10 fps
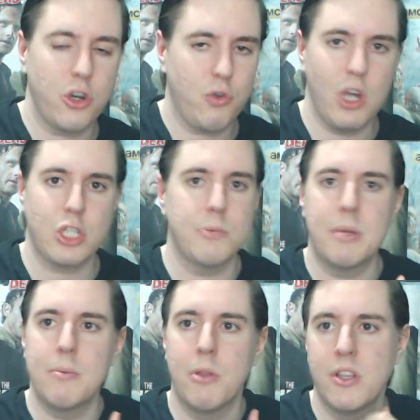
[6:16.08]
crushing
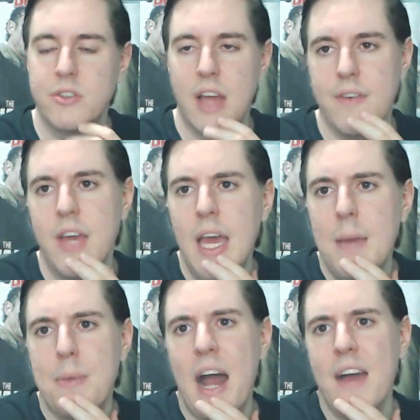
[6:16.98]
people and stuff.
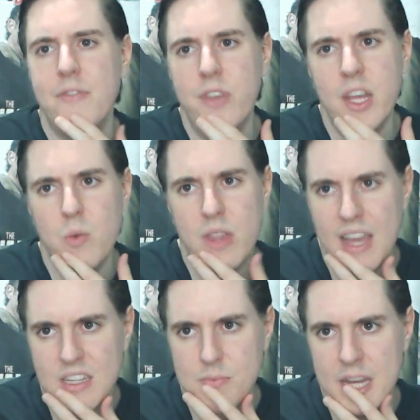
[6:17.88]
But I feel like with
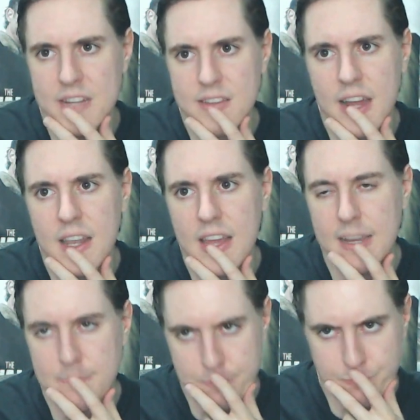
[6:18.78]
X-Men, it's kind of
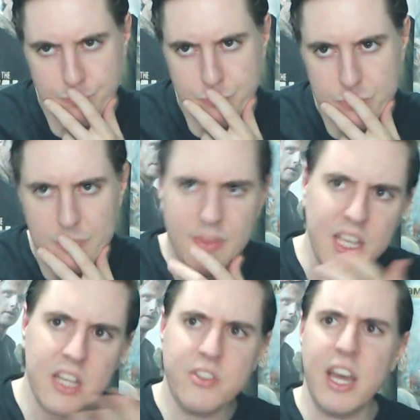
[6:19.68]
like,
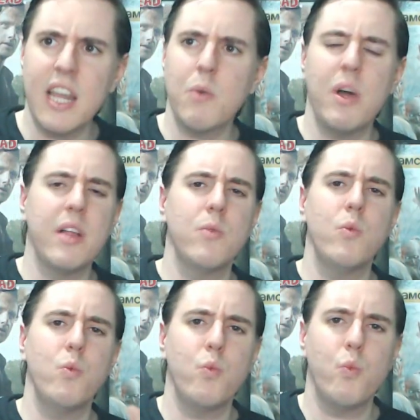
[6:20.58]

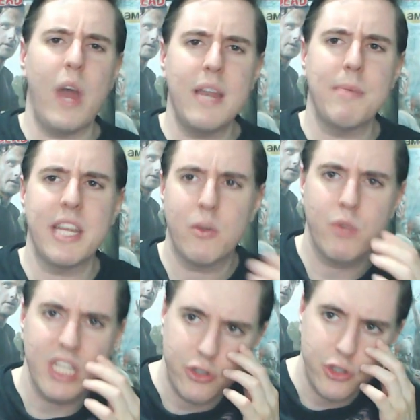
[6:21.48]
well, anybody can
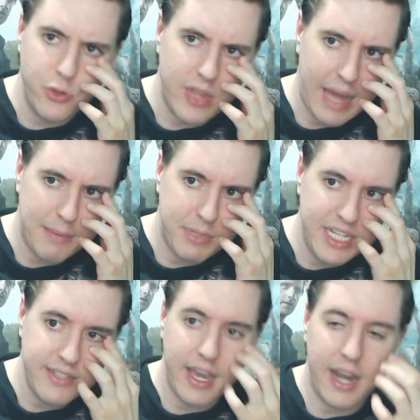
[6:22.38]
really do that, but
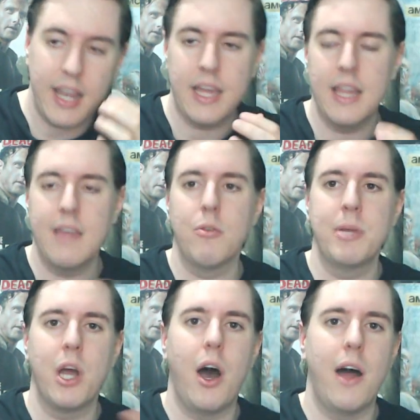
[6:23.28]
he's kind of like a level
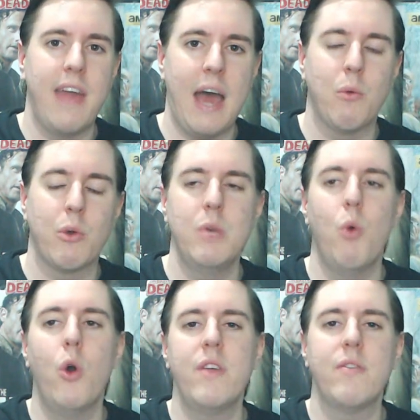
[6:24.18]
beyond that, where he
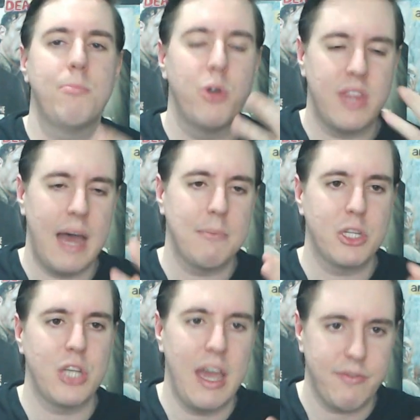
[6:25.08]
won't even put that
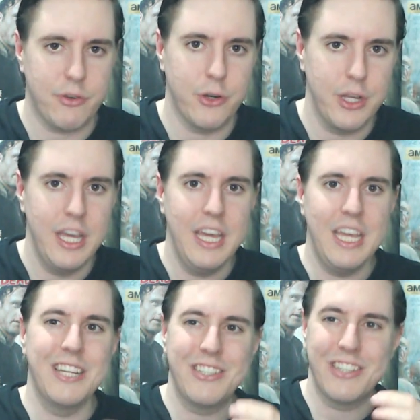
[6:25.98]
much effort
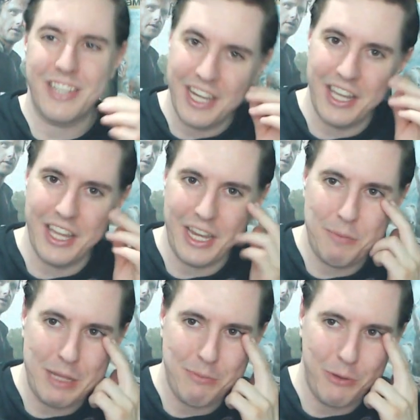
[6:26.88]
into killing
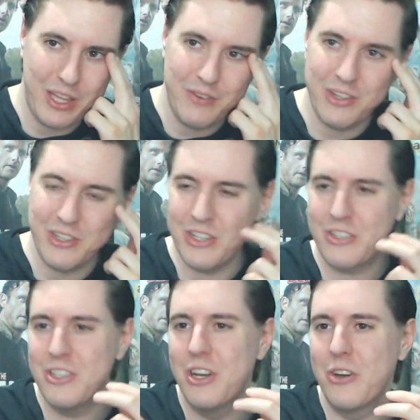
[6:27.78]
people. He will
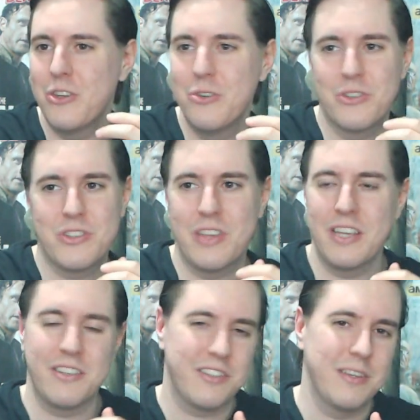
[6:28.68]
just, you know, use
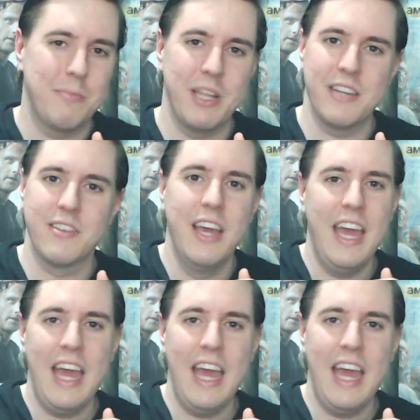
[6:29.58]
things as simple as